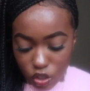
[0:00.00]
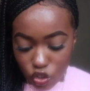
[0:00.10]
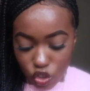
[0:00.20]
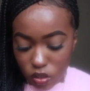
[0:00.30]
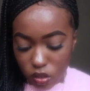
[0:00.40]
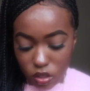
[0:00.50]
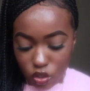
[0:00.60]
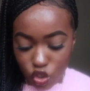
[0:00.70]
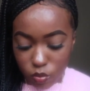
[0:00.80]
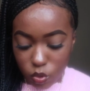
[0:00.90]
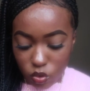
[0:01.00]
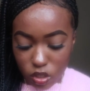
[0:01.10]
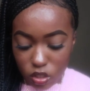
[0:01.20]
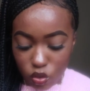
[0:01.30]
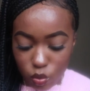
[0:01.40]
they just said the shipment was
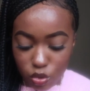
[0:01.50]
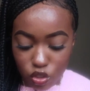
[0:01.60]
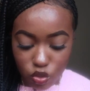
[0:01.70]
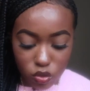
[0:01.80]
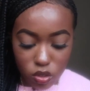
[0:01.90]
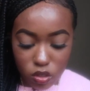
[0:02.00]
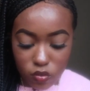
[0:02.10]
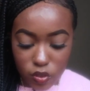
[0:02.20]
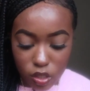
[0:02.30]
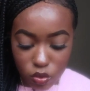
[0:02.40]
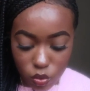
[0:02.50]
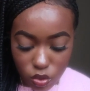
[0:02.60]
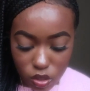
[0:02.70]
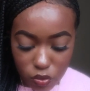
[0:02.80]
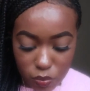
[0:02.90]
canceled. I'm pretty sure it's because of the virus or
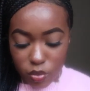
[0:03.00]
whatever.